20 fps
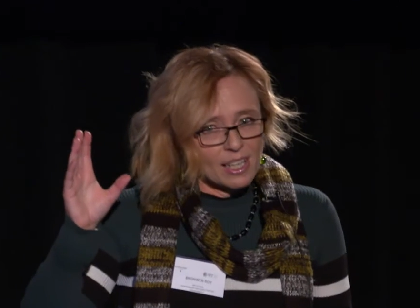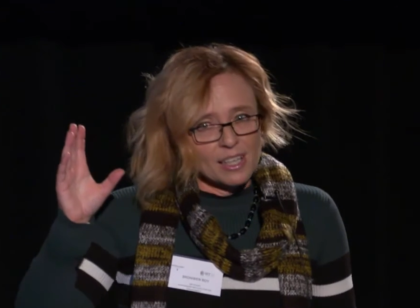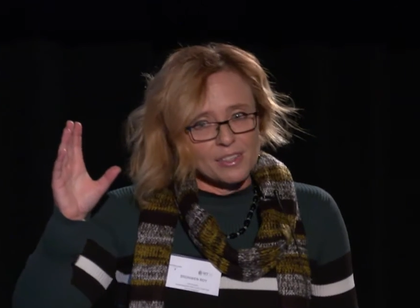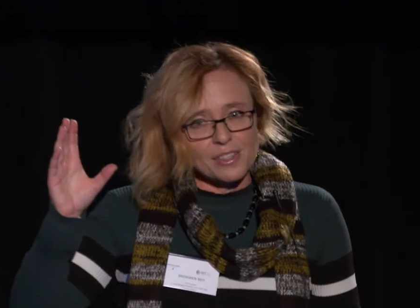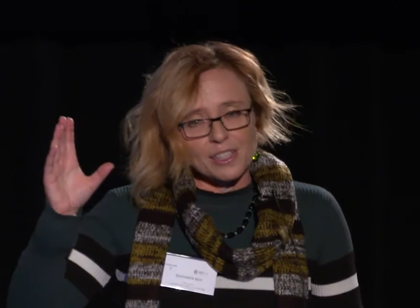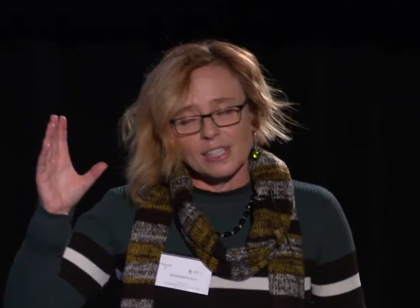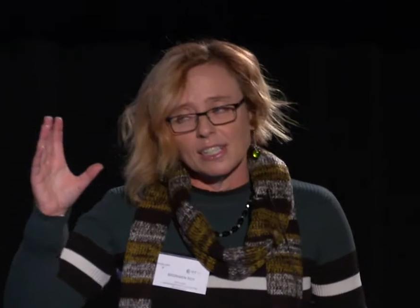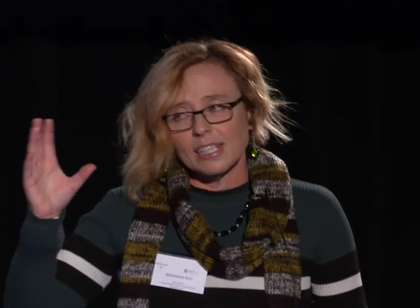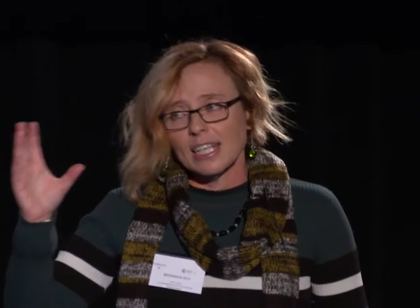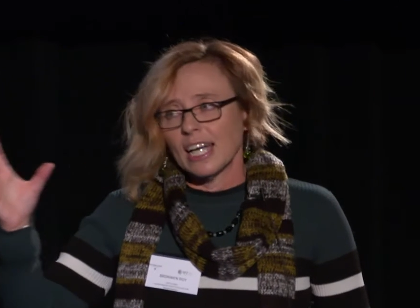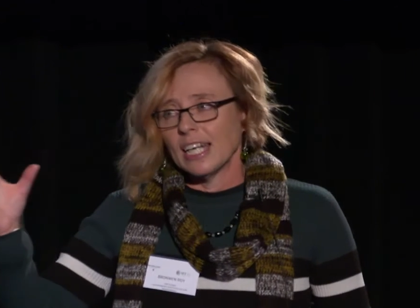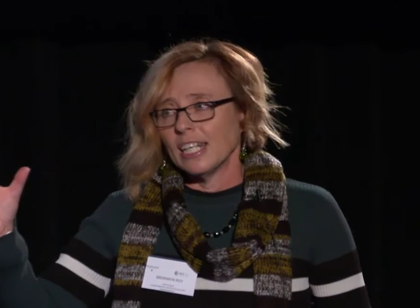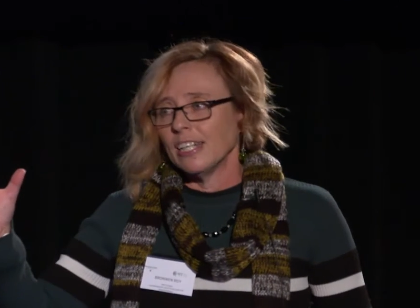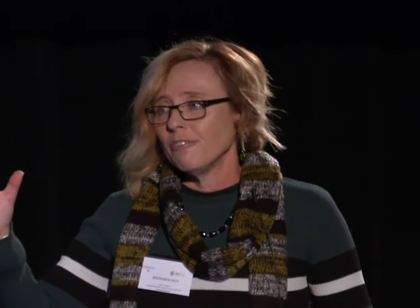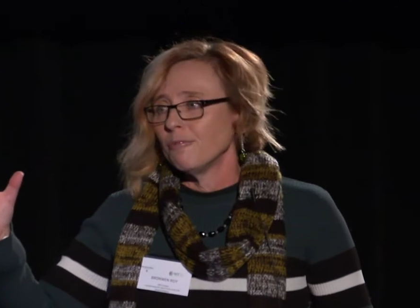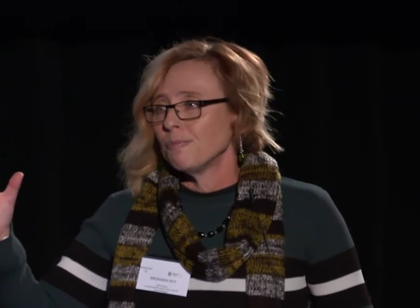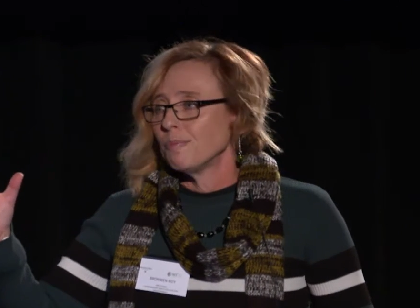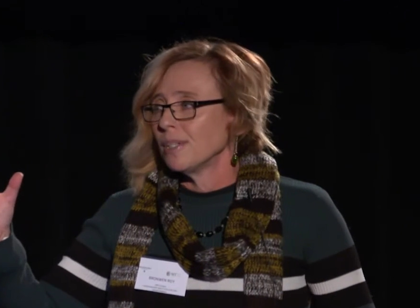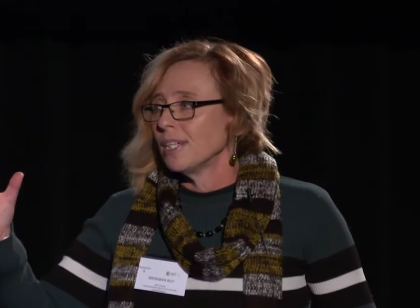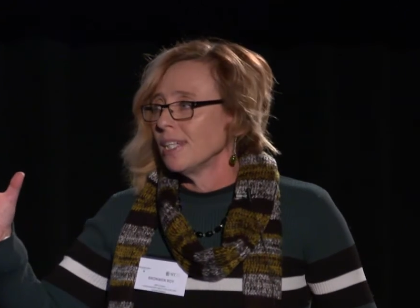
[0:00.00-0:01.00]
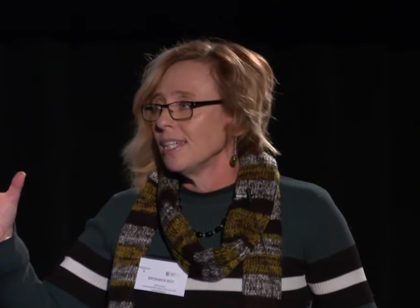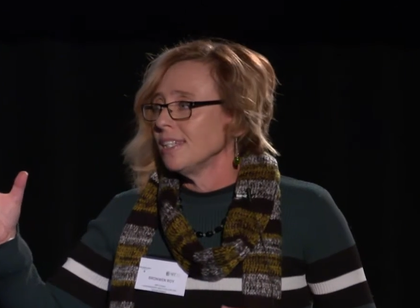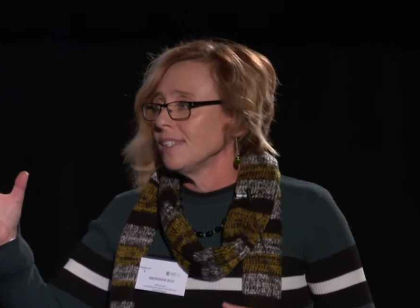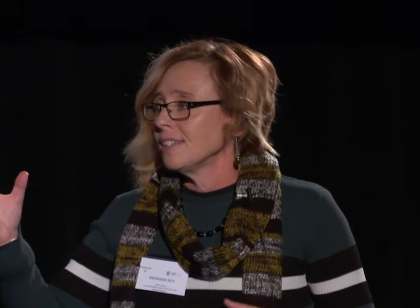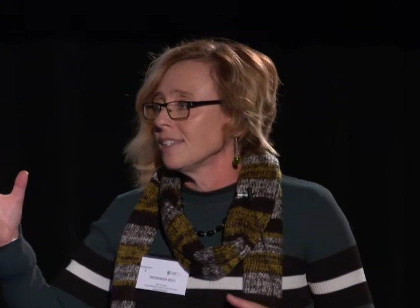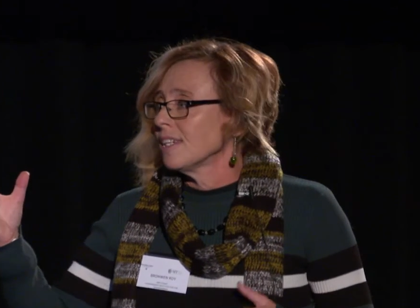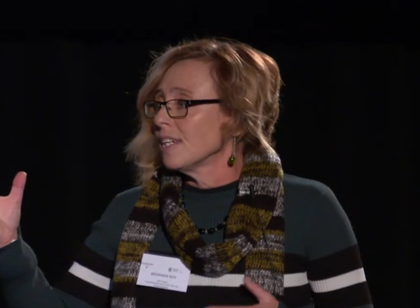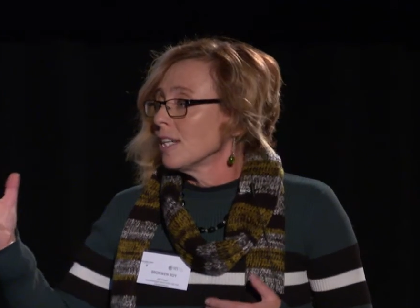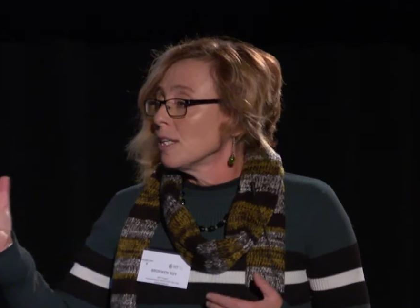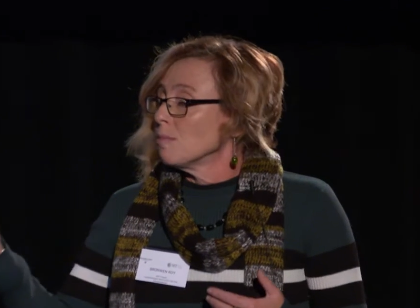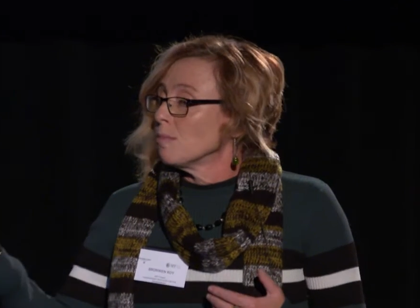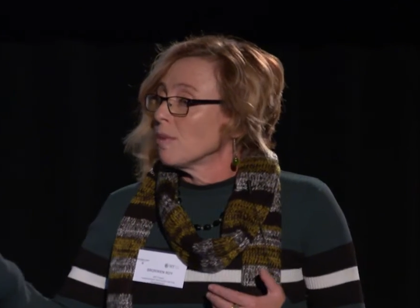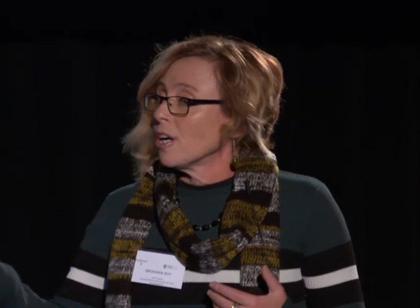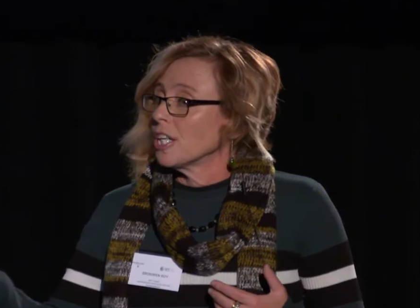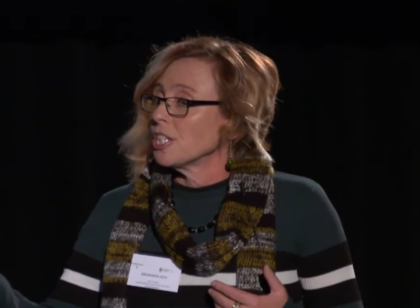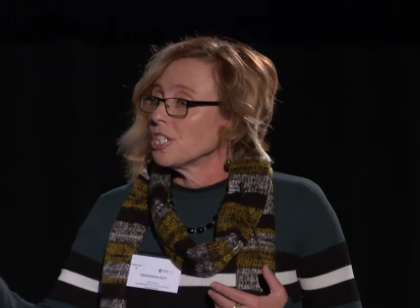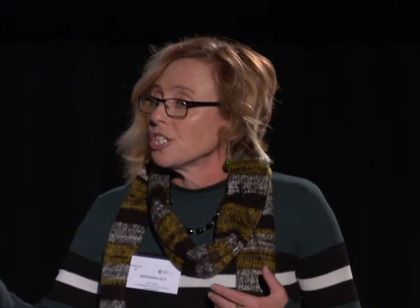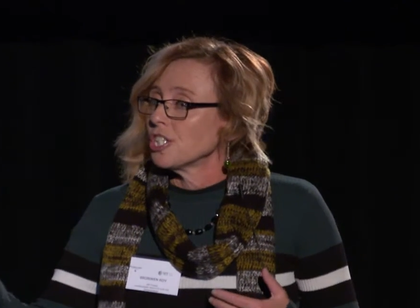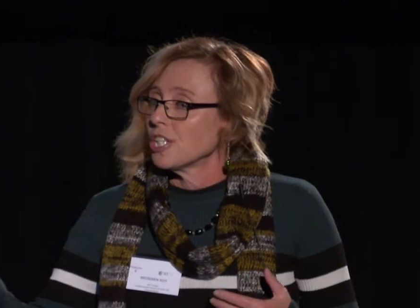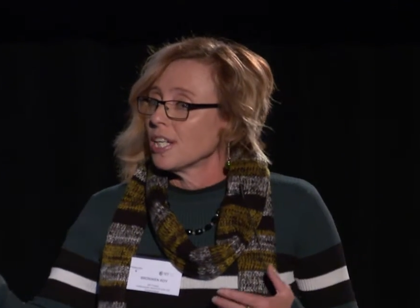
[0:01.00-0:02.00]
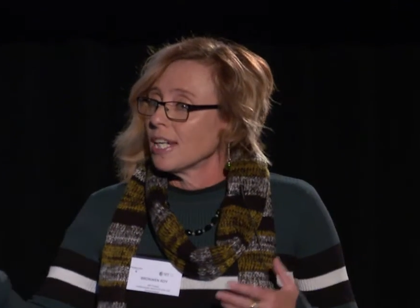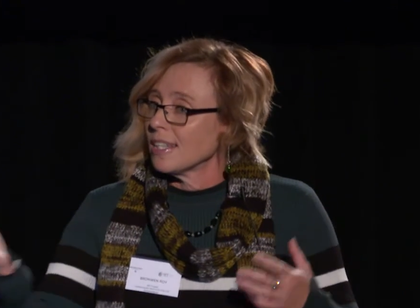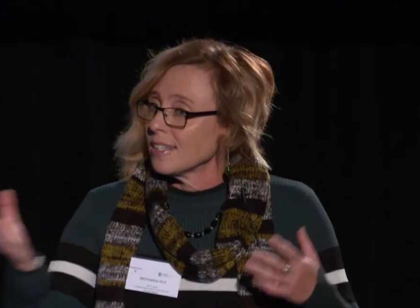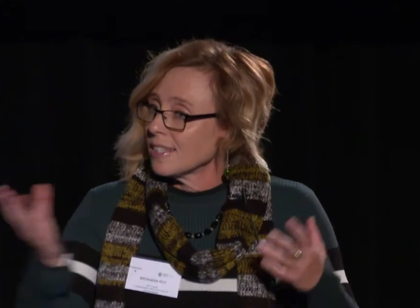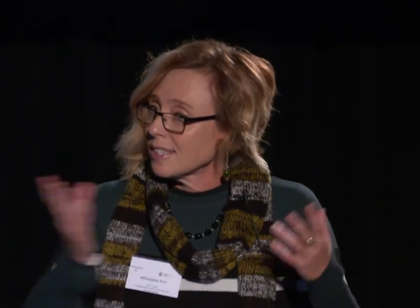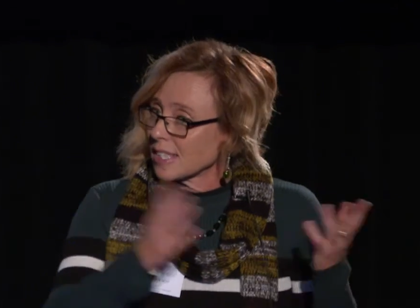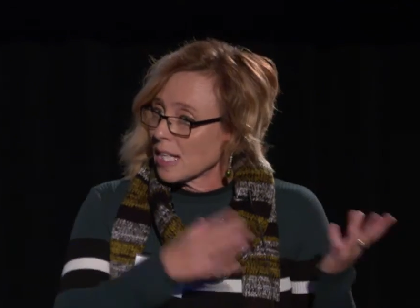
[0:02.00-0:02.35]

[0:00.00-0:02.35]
that native bees might share